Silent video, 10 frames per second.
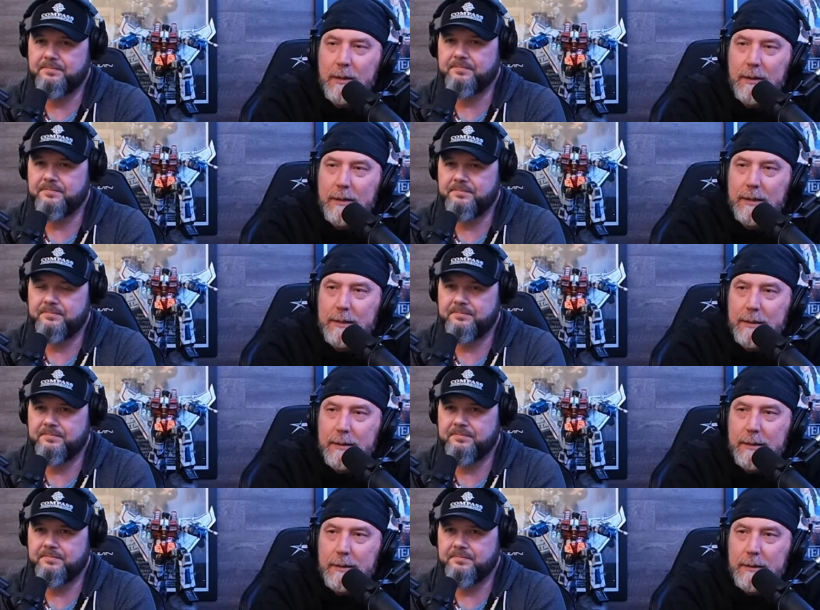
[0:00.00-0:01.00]

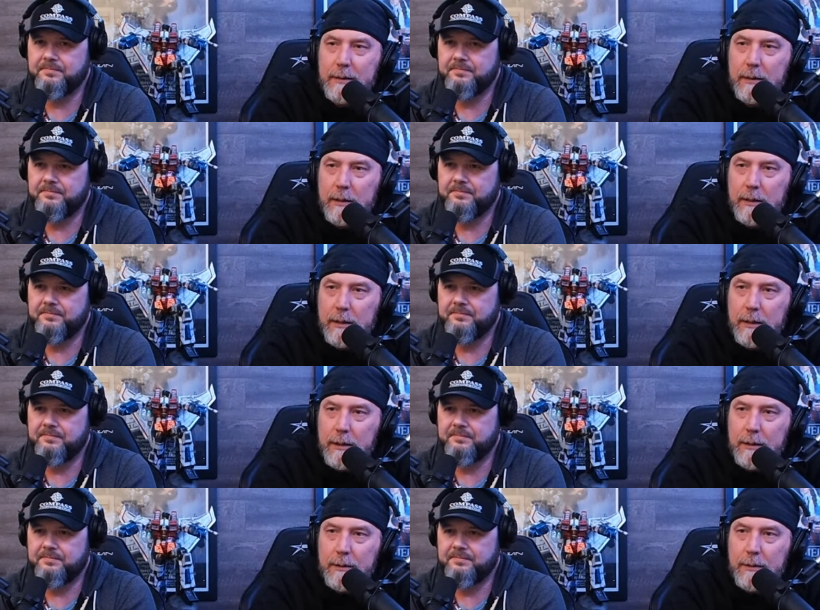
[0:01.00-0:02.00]

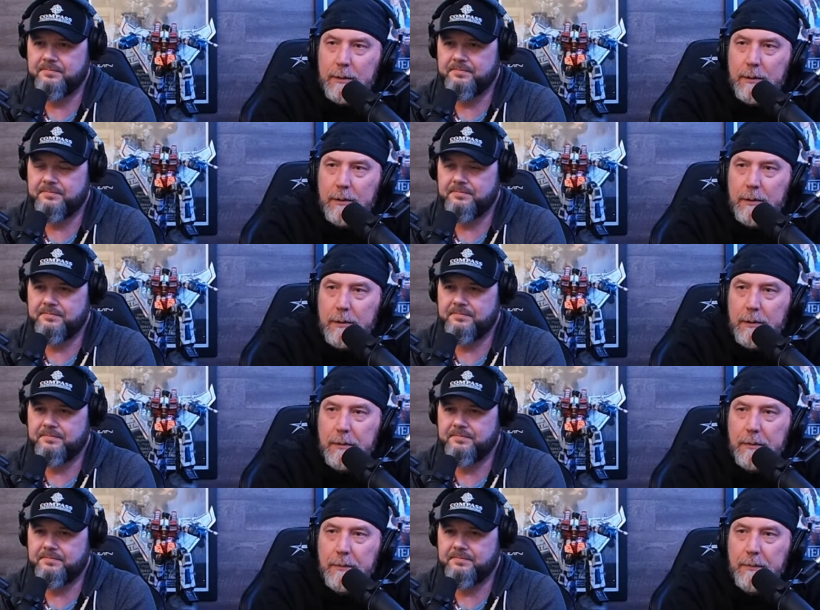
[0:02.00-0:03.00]

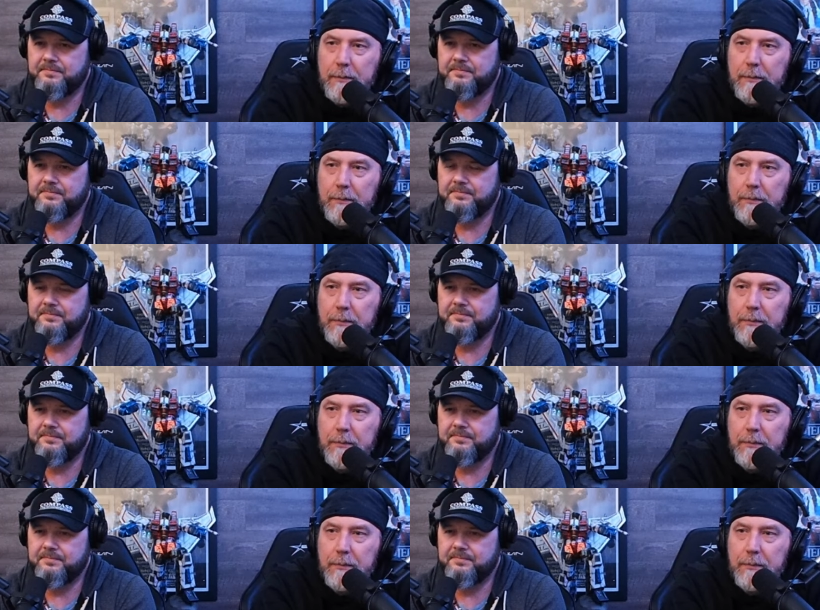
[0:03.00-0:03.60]
[no speech]